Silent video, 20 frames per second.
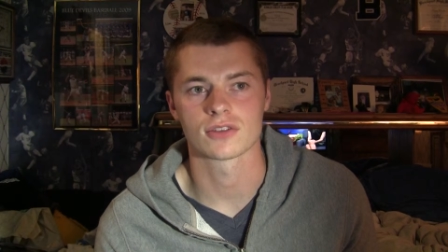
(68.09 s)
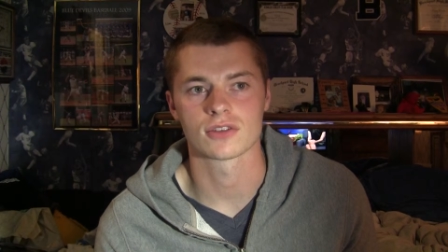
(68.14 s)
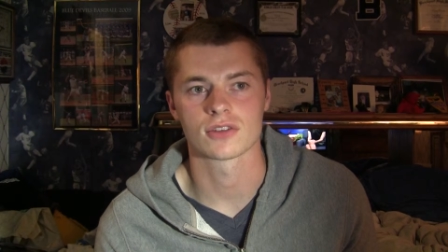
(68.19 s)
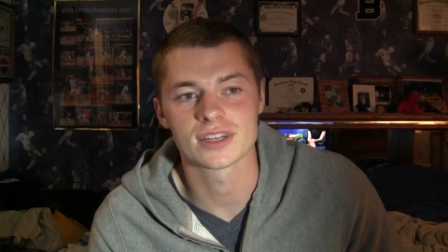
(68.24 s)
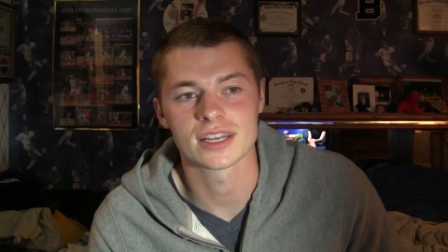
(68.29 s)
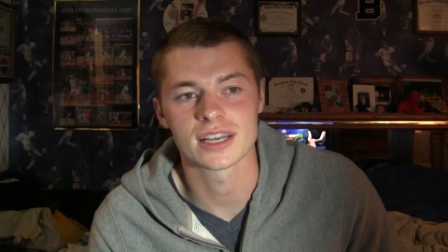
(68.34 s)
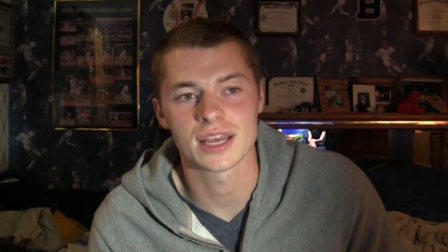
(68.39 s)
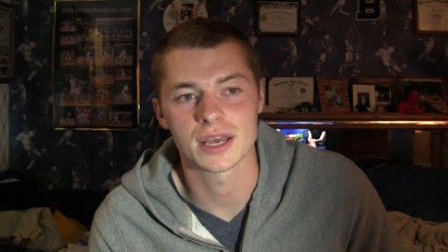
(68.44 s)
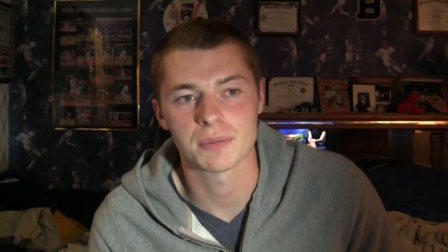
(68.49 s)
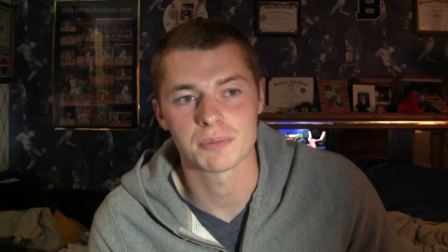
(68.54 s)
I
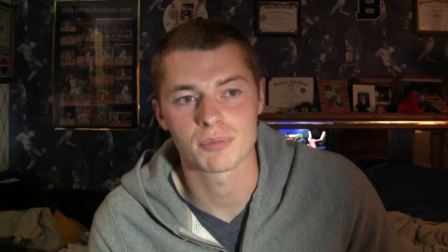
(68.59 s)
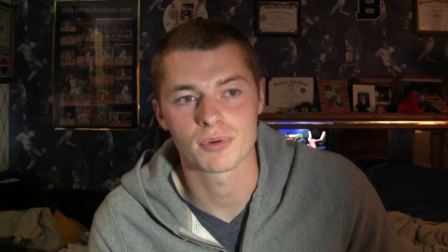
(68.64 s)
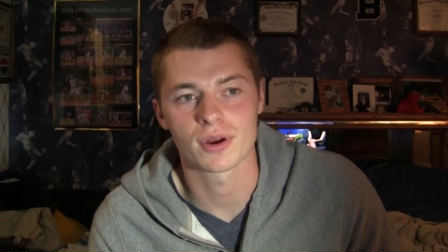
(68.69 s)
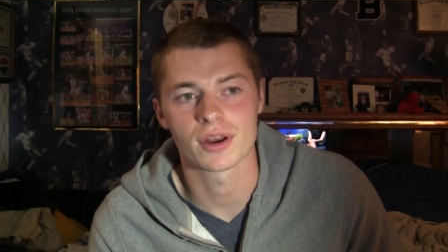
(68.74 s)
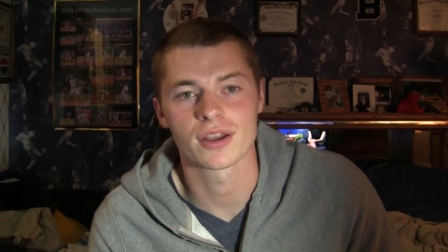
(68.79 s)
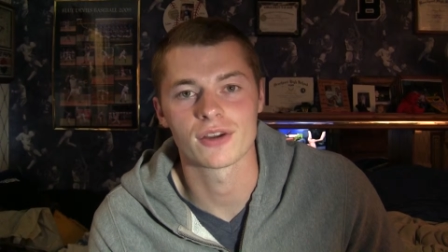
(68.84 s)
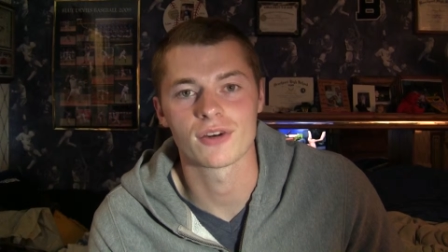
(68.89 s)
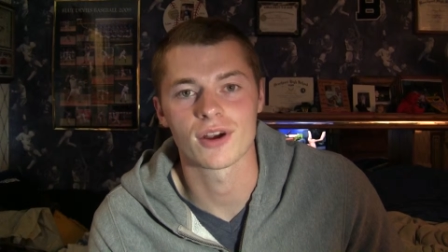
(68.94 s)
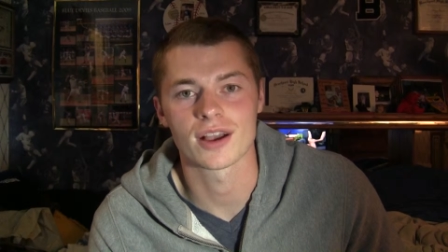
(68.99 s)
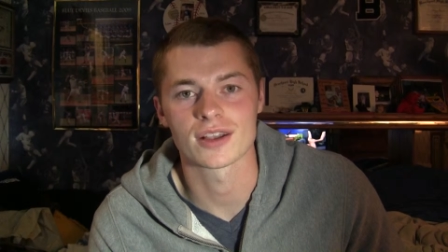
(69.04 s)
usually get
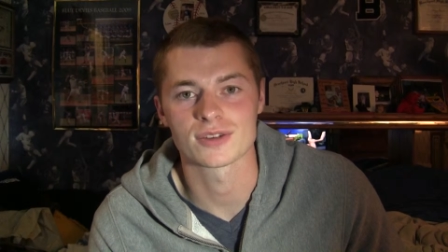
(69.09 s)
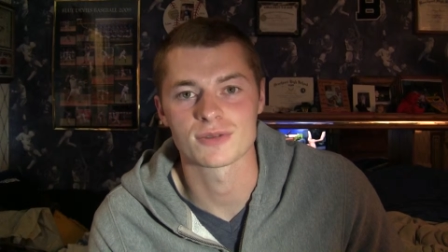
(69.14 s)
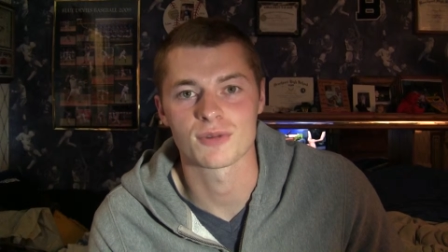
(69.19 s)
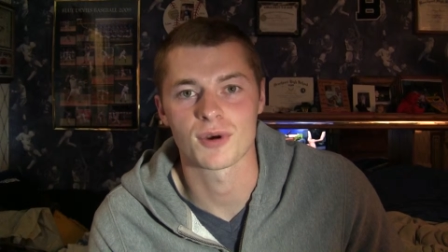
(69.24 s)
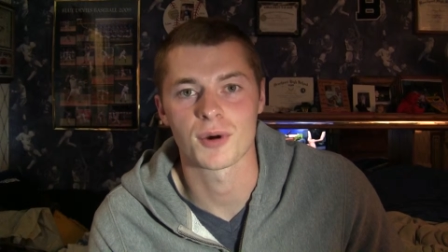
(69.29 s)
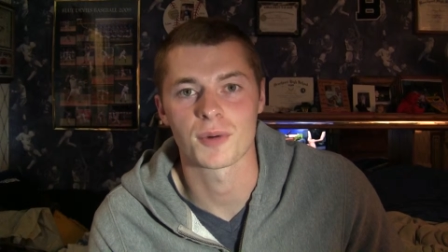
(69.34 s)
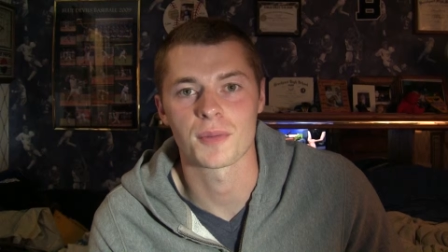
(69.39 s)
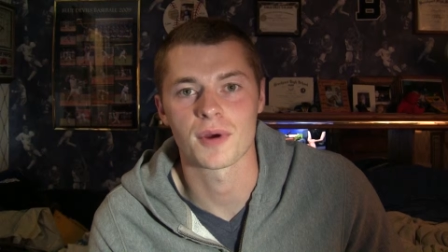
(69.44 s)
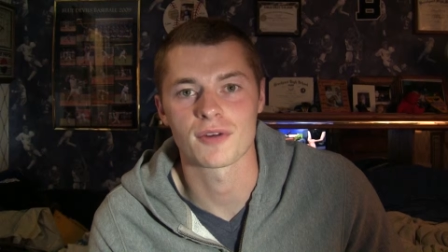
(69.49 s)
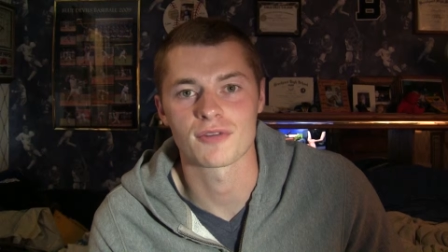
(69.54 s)
pretty crazy when
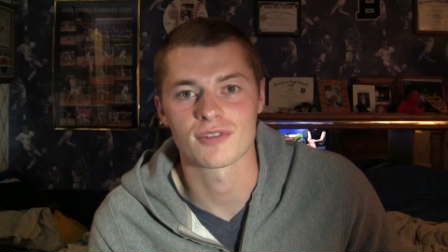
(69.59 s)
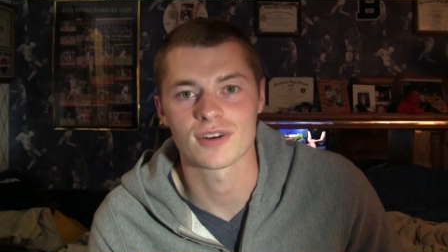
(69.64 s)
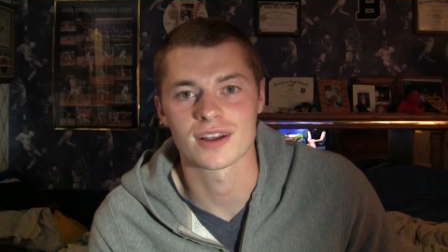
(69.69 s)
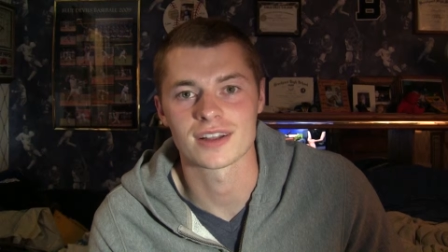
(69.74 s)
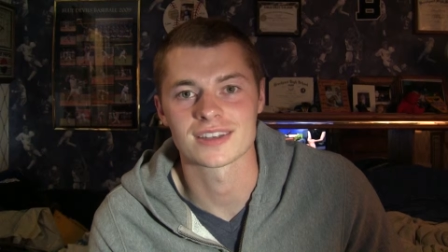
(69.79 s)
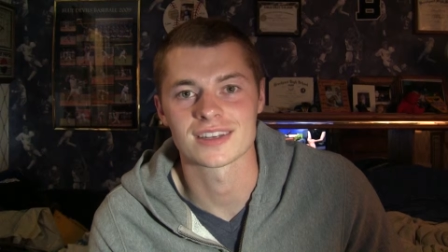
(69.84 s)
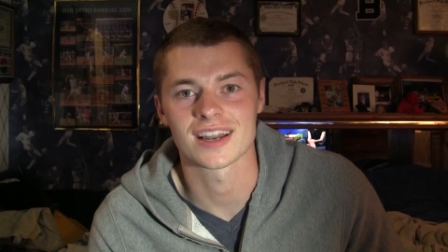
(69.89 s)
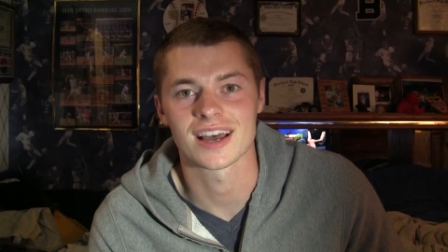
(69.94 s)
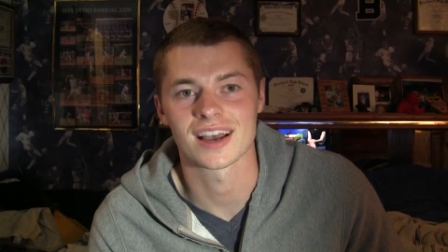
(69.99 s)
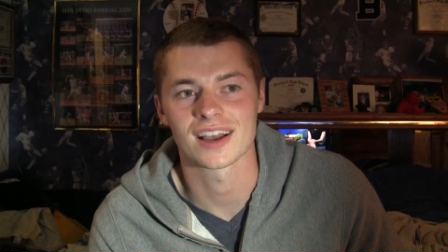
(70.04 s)
all my
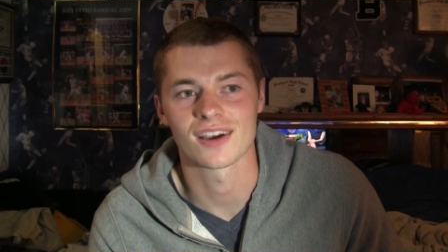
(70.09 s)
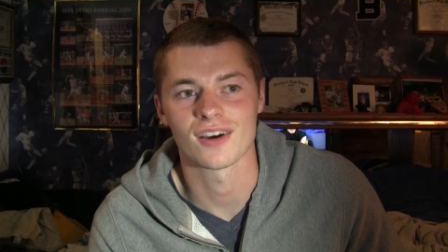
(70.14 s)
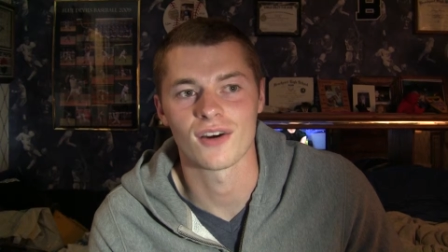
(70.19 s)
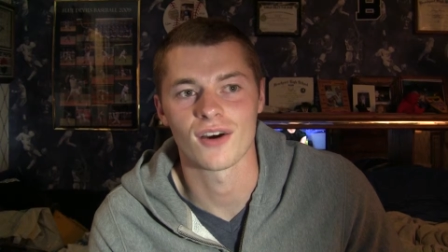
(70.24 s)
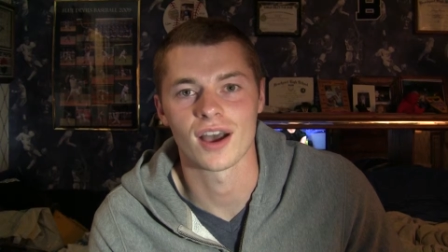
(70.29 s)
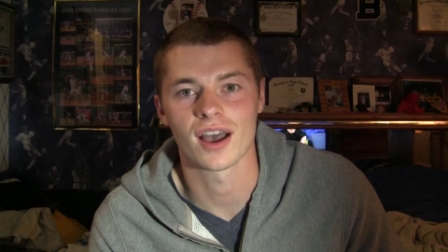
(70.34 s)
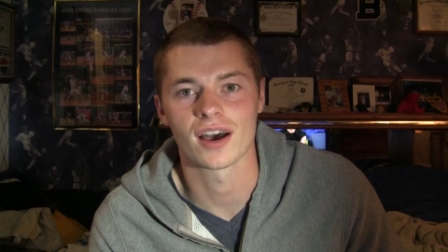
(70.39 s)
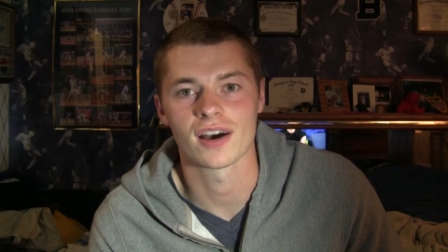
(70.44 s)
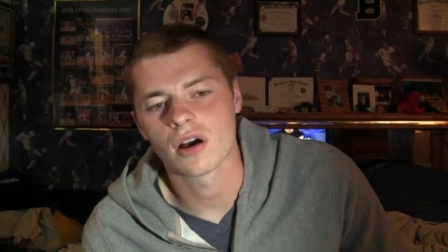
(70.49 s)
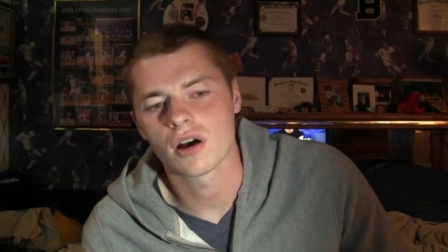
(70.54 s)
friends and I go out.